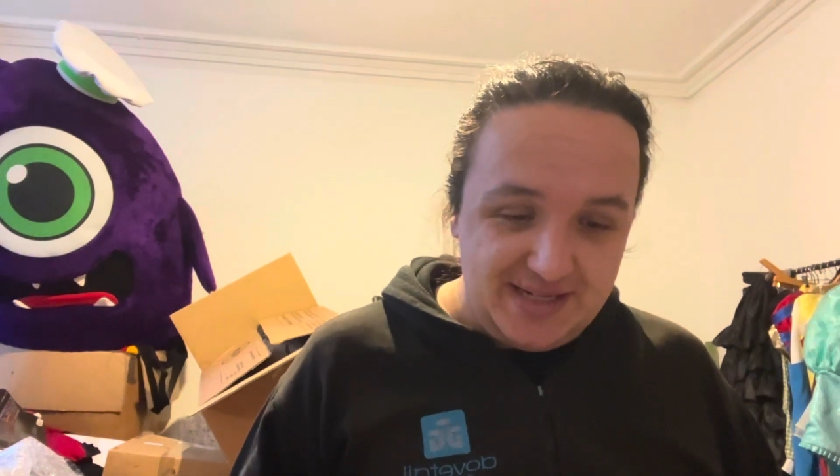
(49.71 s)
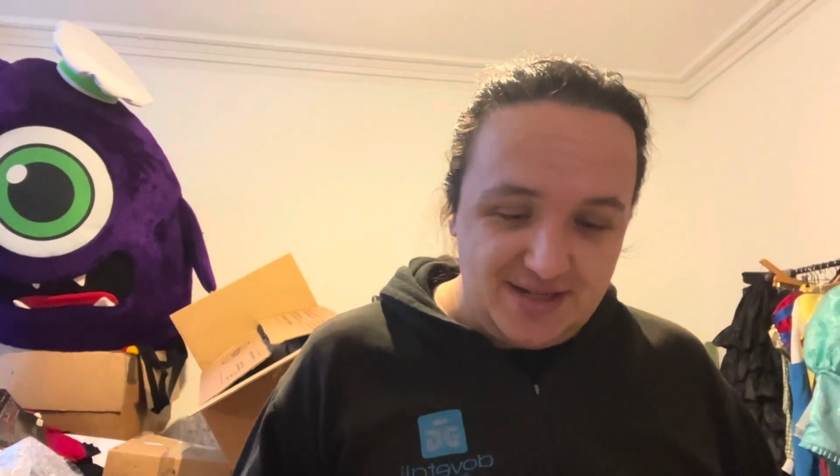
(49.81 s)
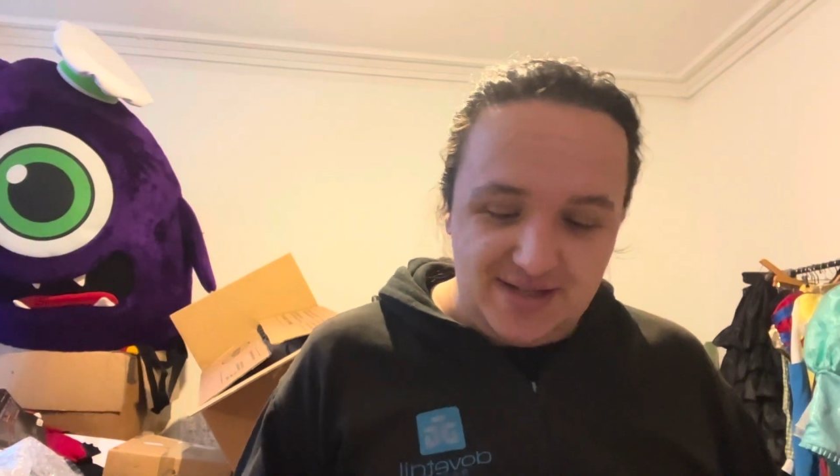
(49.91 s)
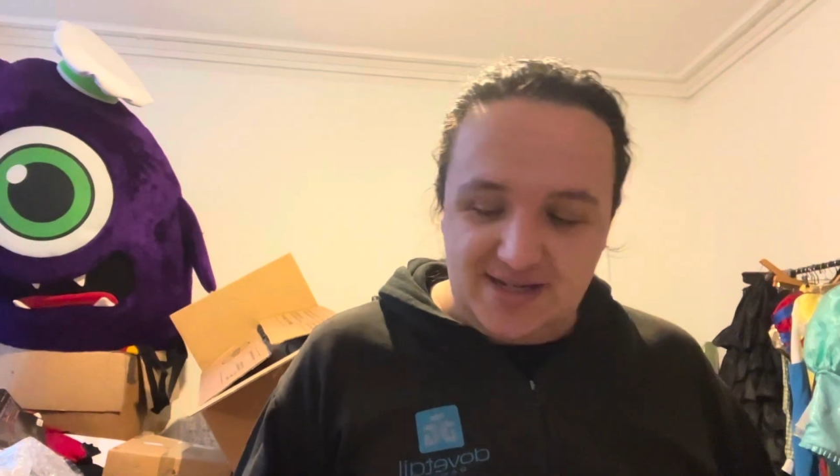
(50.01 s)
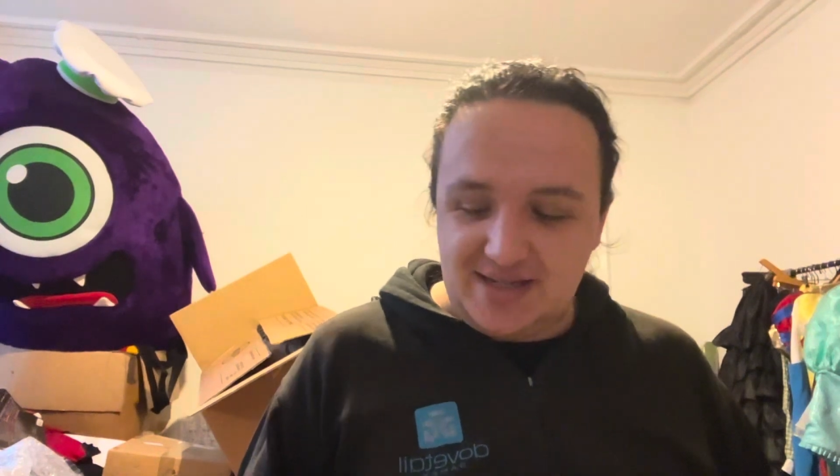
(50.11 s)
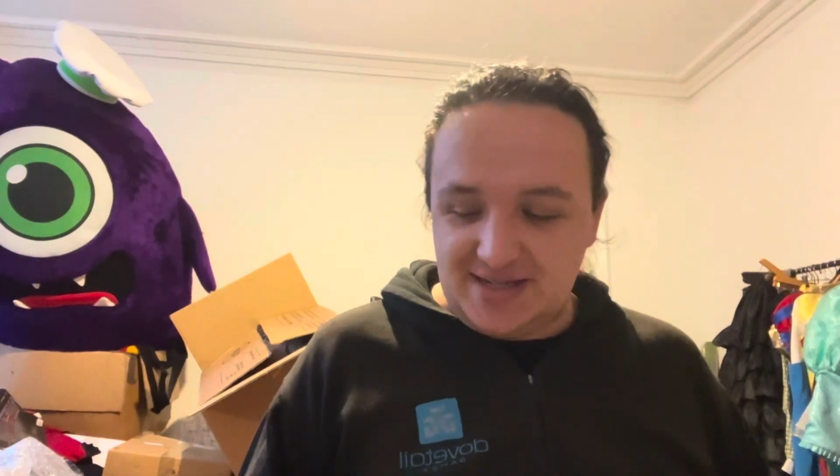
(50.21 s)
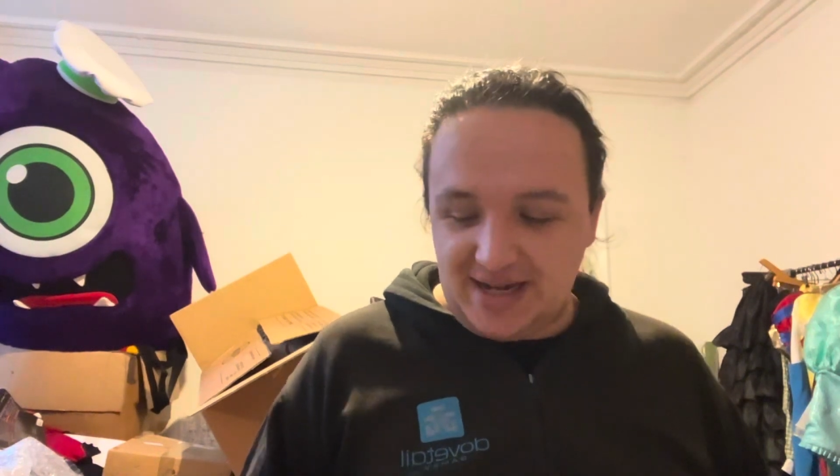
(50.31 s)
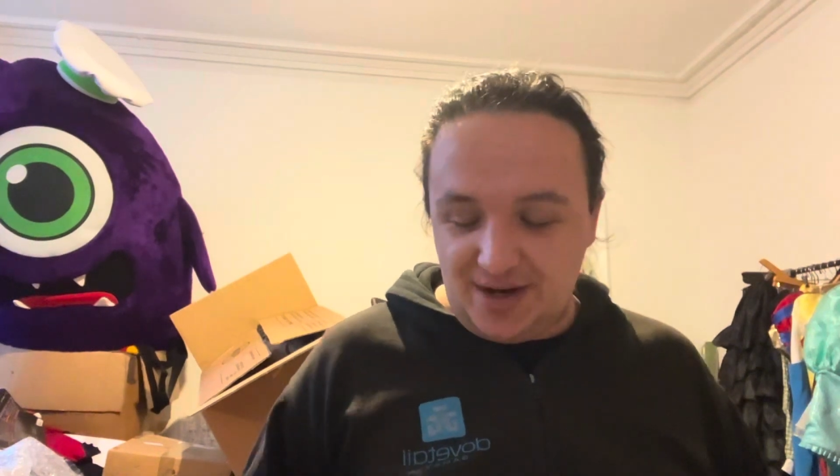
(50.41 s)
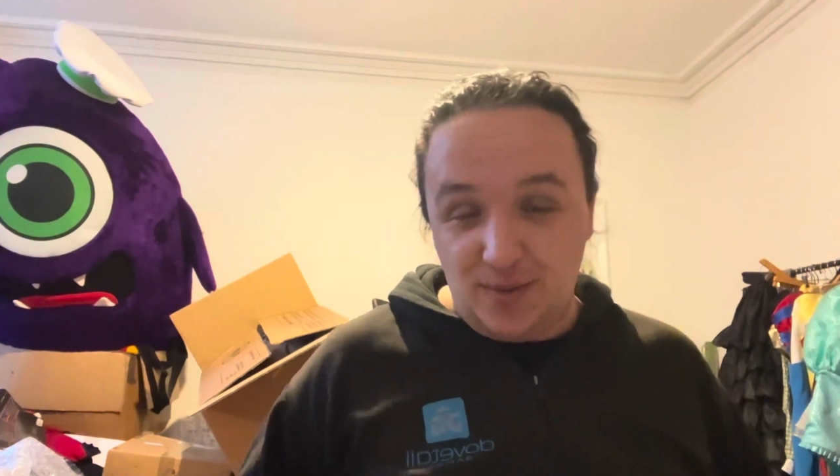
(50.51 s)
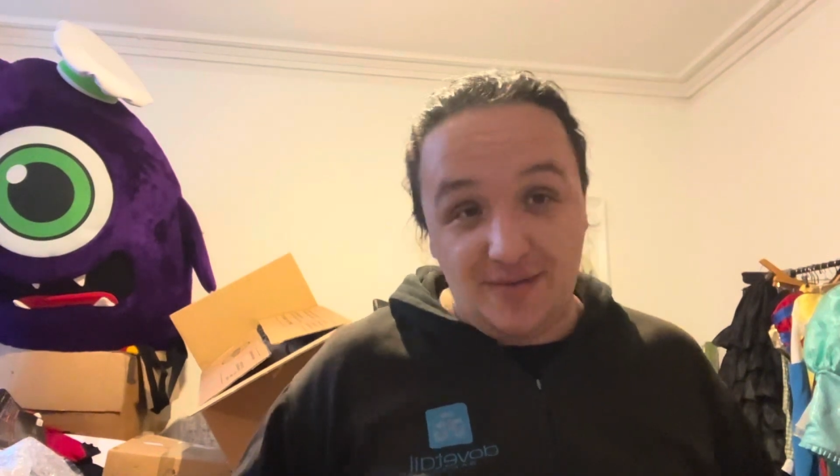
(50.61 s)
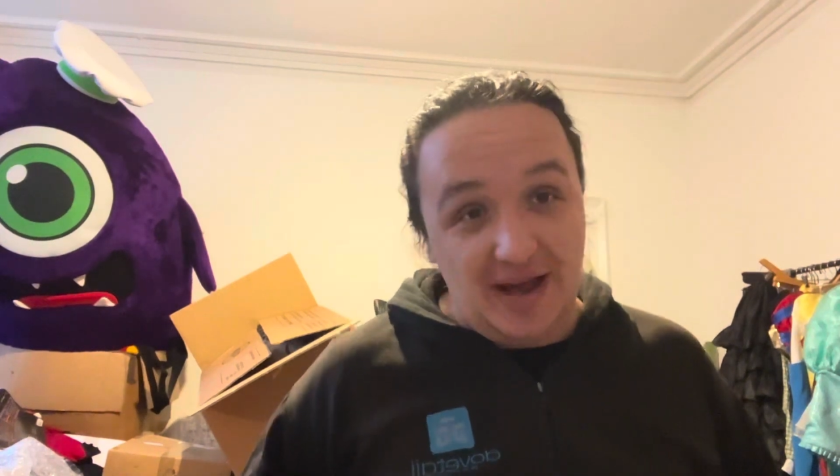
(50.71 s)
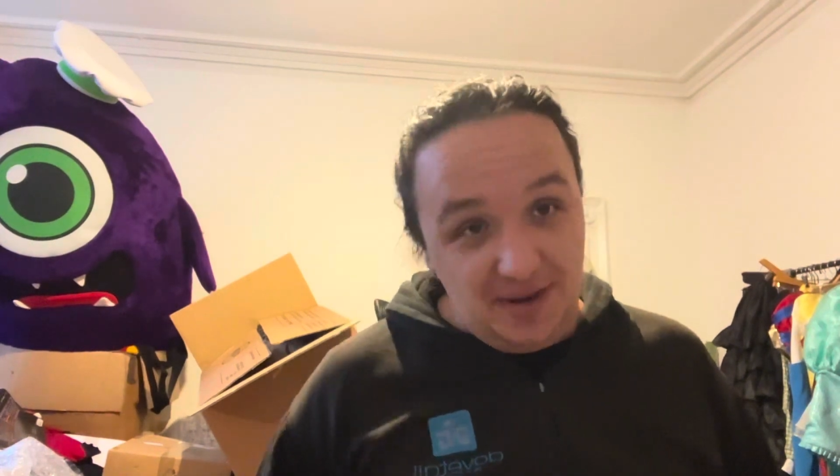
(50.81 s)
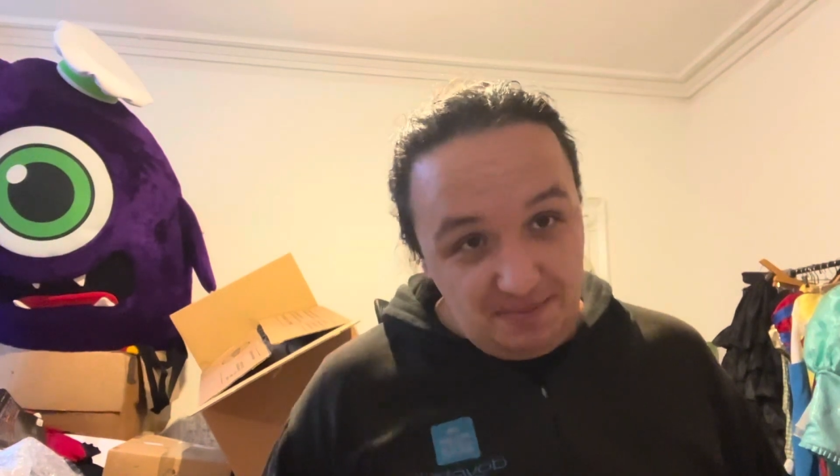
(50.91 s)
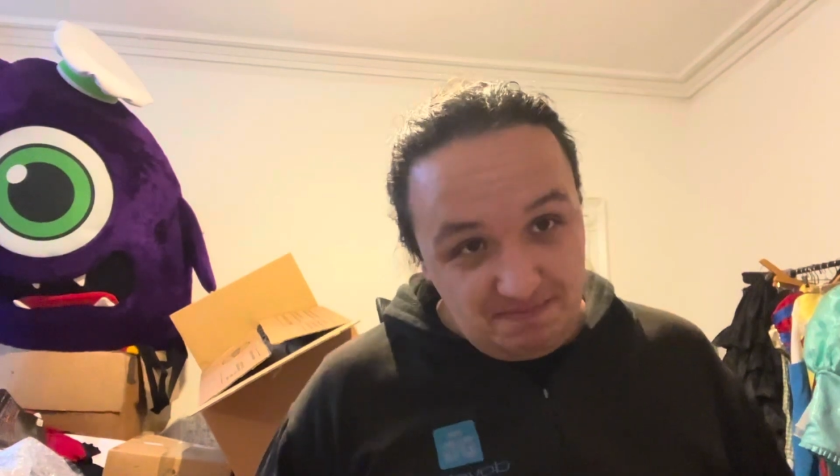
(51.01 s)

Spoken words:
So this is the second one I've had.